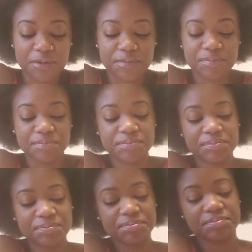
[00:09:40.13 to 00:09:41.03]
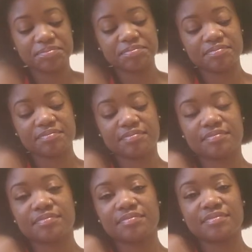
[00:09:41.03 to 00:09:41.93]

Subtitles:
Nobody speaks.